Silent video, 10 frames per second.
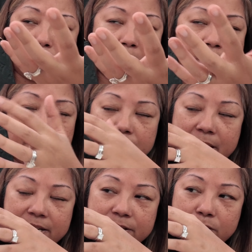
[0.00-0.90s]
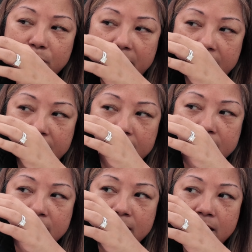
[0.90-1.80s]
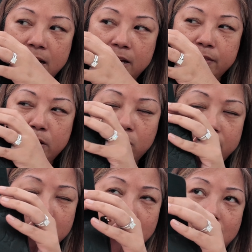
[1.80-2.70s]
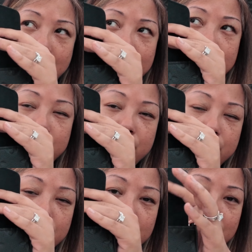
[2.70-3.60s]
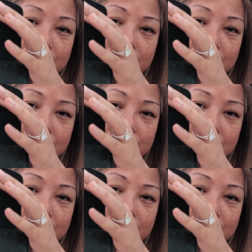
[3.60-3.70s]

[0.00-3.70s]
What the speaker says: I don't mind either way. The only con to the